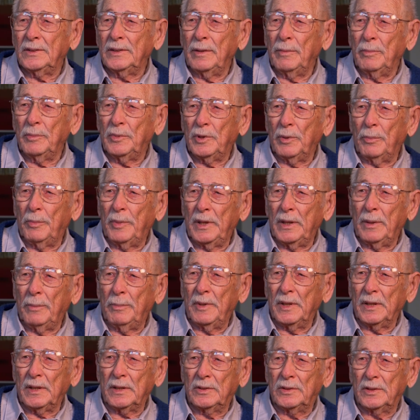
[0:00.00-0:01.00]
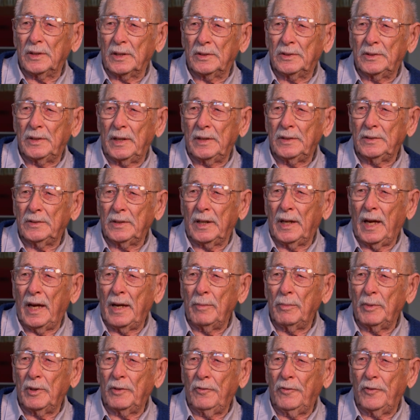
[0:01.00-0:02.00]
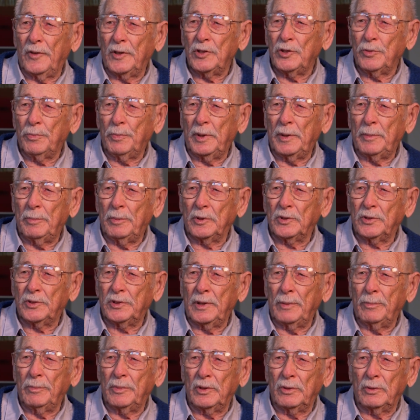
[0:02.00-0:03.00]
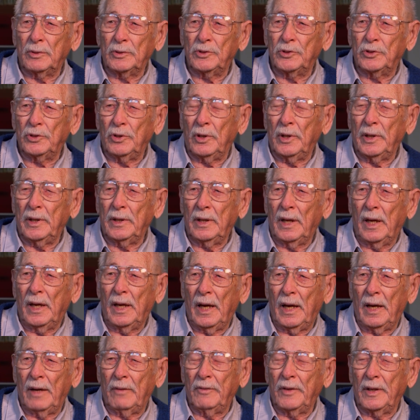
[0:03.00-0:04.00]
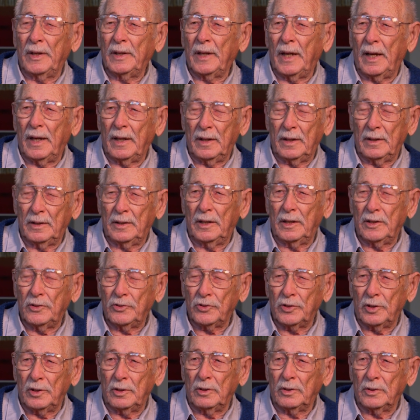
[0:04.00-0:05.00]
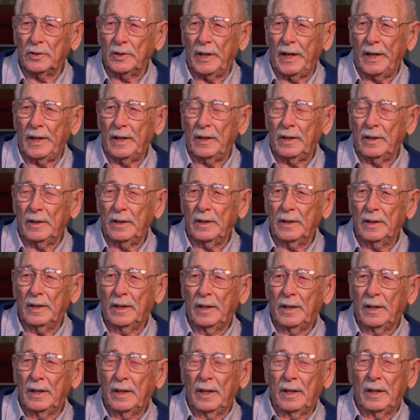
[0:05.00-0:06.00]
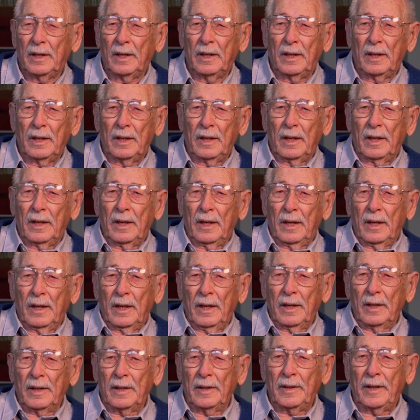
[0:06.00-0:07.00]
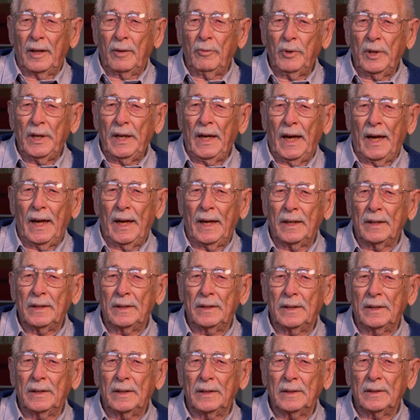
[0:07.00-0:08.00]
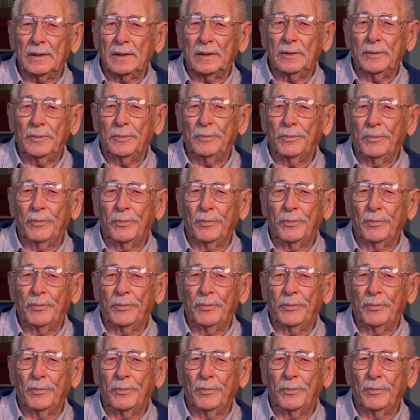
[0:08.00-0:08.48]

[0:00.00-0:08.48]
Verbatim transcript: seemed to be a big success. Game and fish people seem to enjoy having that additional data. And then we had a uh,